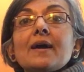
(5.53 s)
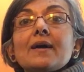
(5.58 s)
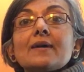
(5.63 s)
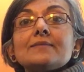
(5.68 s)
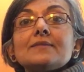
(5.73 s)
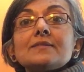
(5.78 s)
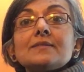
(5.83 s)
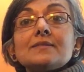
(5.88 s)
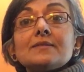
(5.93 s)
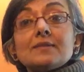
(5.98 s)

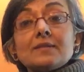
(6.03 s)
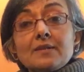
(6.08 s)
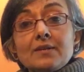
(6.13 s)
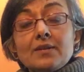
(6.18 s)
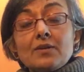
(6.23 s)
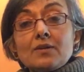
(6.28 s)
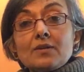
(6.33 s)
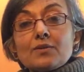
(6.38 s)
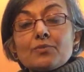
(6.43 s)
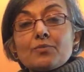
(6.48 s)
The
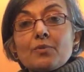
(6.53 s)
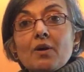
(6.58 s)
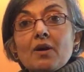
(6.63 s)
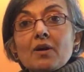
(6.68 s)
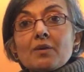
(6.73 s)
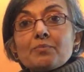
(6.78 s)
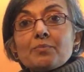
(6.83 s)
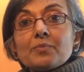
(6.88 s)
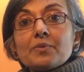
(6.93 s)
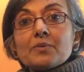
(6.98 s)
circular
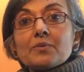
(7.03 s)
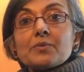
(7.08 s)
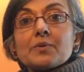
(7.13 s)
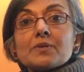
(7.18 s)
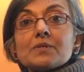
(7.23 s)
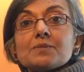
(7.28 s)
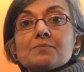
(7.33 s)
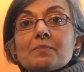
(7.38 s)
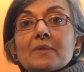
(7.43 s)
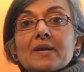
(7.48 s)
warp
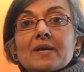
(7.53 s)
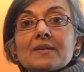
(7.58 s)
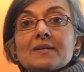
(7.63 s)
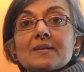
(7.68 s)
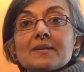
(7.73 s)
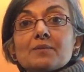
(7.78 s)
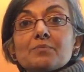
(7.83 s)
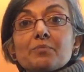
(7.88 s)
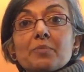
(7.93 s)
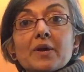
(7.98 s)
was made
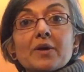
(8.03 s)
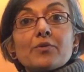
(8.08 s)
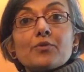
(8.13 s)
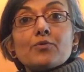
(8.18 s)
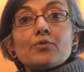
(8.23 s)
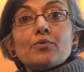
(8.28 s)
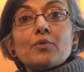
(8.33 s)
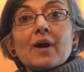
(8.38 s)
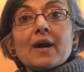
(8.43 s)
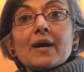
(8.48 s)
in
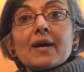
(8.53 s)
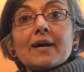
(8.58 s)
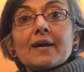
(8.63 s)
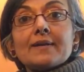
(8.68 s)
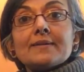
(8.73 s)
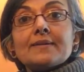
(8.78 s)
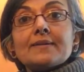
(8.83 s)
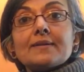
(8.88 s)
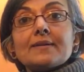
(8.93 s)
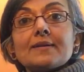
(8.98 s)
Peru
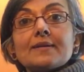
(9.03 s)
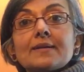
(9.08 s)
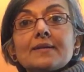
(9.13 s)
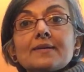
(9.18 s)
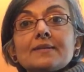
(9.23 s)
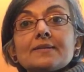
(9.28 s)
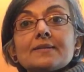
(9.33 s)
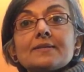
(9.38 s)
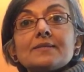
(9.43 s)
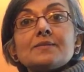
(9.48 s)
and
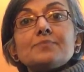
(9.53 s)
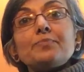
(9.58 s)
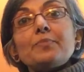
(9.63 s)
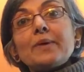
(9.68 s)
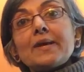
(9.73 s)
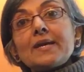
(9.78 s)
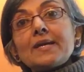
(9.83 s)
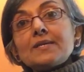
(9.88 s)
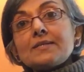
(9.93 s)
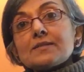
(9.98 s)
it is
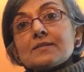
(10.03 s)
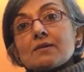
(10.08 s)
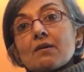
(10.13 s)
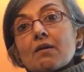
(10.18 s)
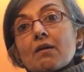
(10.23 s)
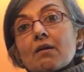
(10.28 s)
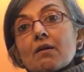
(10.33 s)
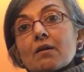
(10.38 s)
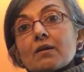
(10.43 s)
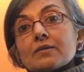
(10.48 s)
based
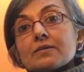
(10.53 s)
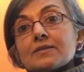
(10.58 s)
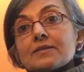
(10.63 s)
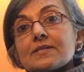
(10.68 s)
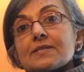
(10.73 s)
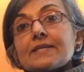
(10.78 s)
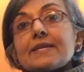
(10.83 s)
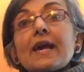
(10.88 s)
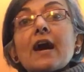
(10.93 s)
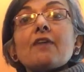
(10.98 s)
on
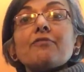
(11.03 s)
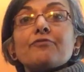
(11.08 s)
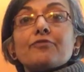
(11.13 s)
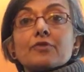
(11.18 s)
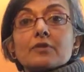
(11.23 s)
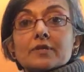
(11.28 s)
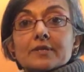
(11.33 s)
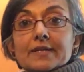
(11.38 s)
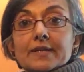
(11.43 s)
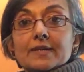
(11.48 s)

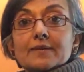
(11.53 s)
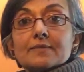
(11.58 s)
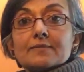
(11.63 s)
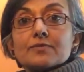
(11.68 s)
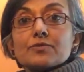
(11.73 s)
scaffolding.